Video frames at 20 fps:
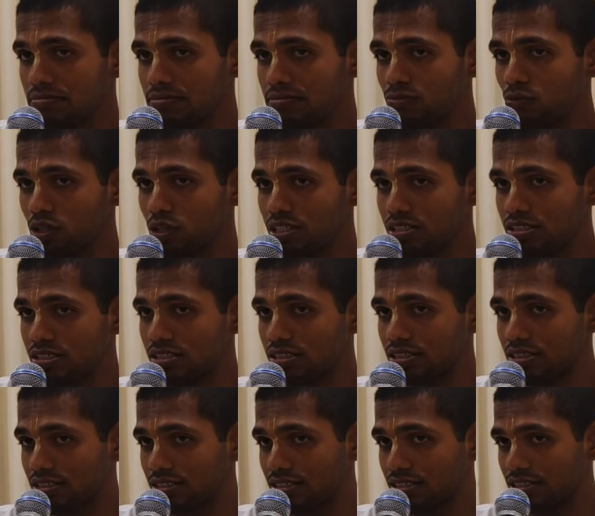what
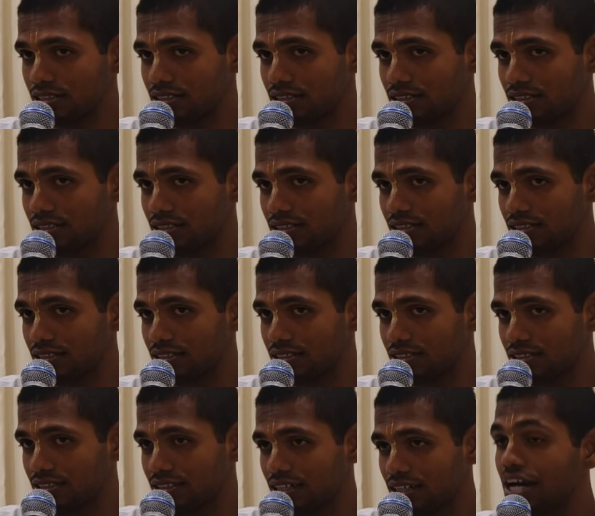else?
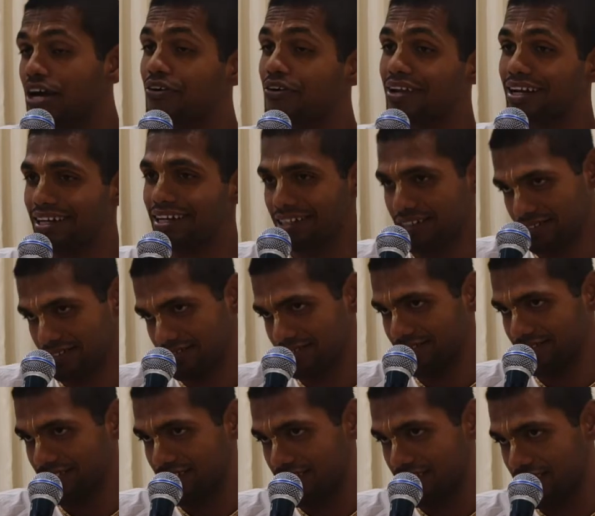Reading
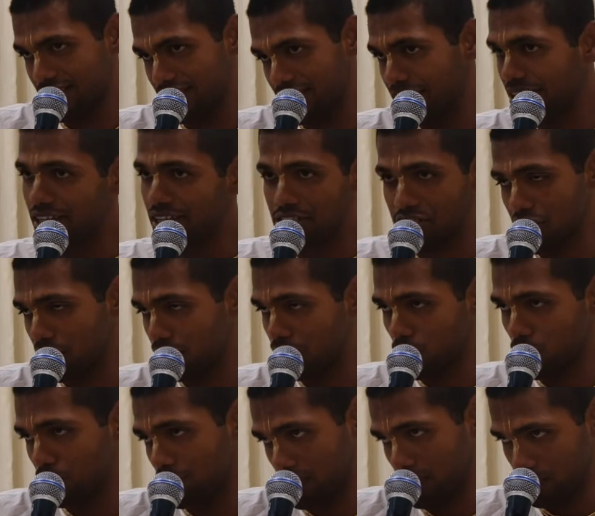Srila
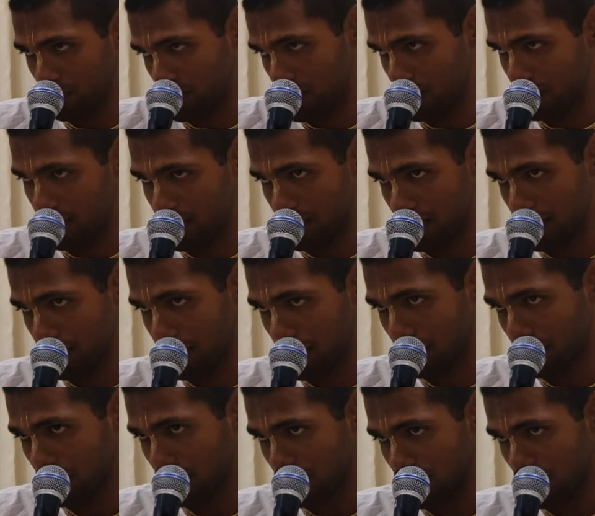Prabhupada books.
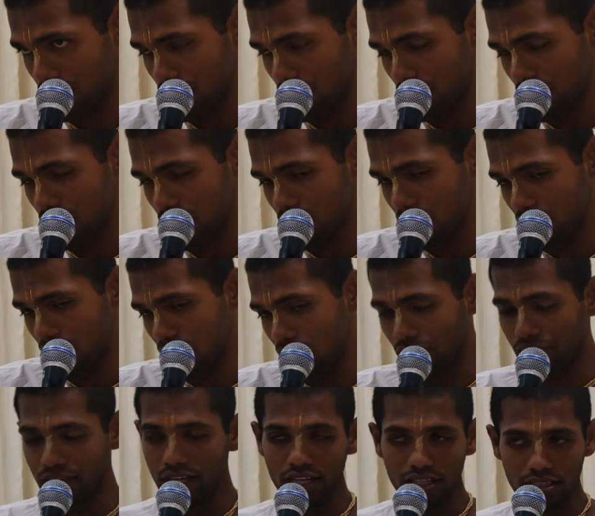
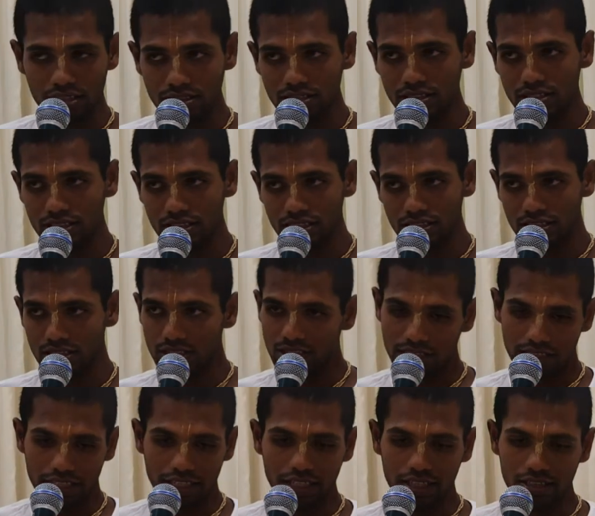Okay,
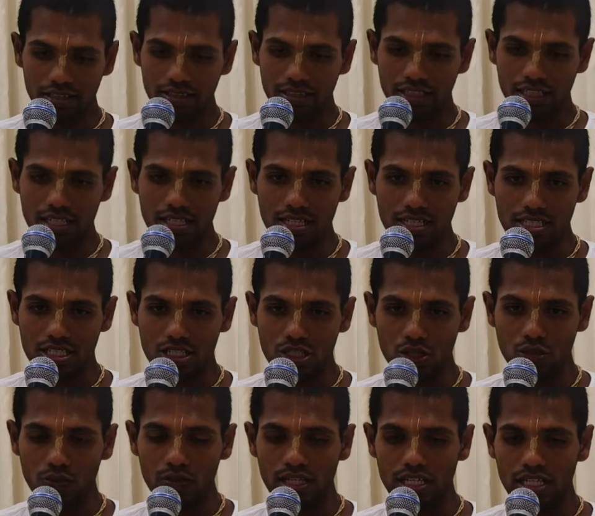taking.
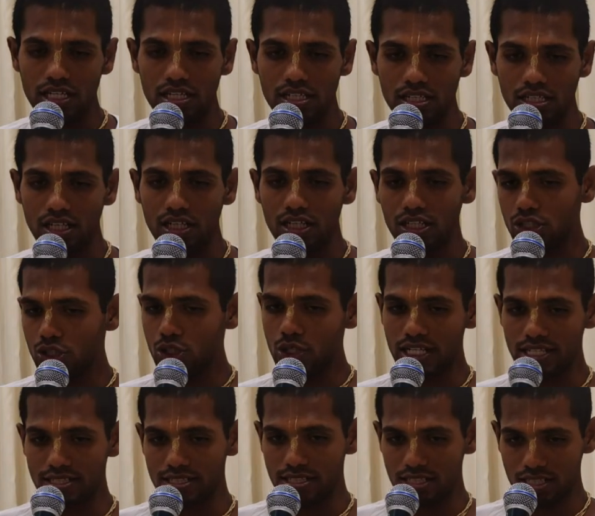So we'll conclude
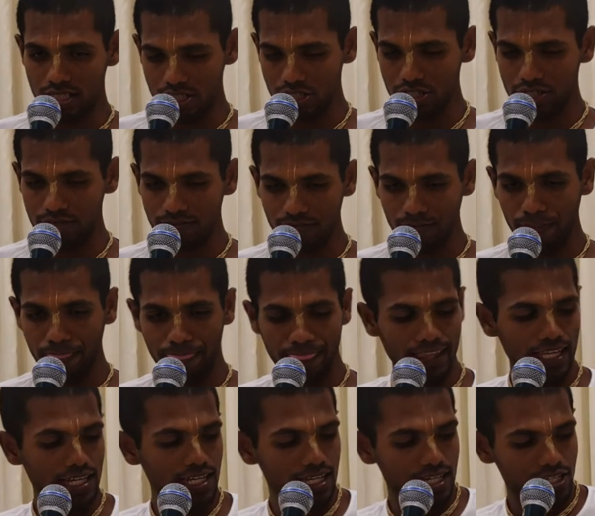today's discussion.
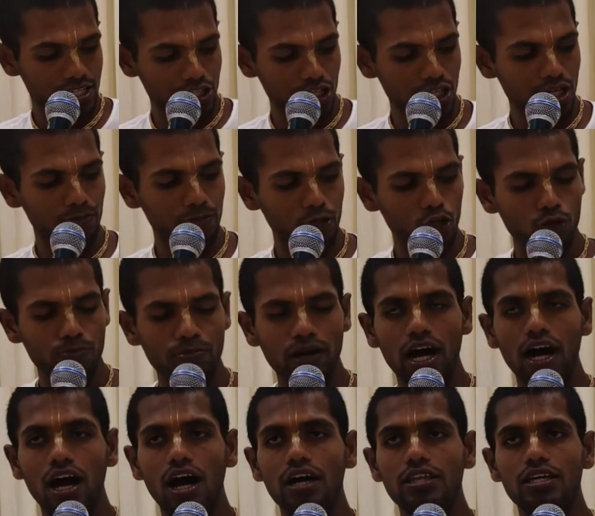Srila
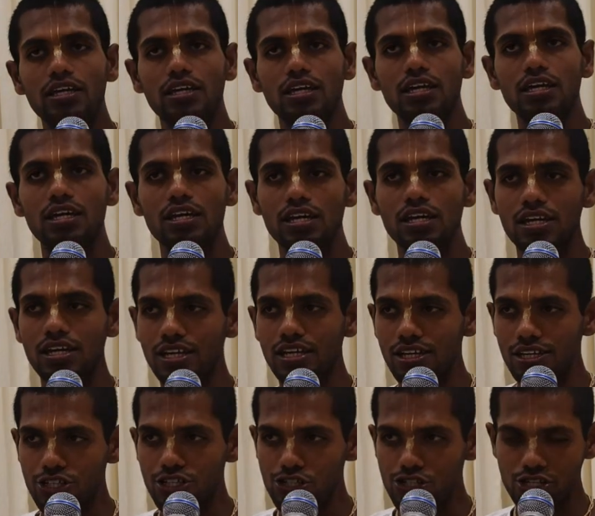Prabhupada
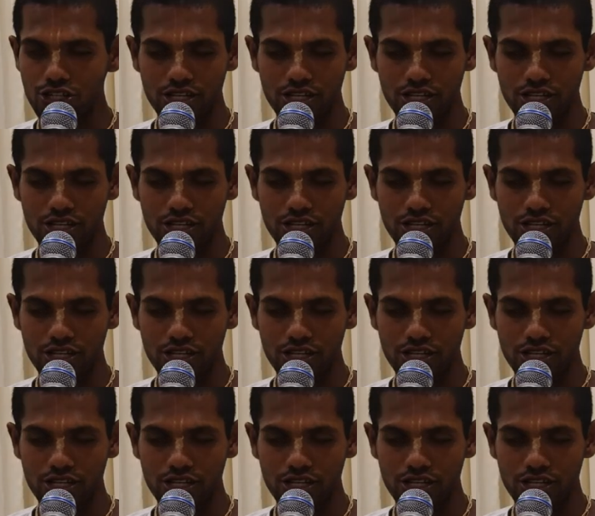ki.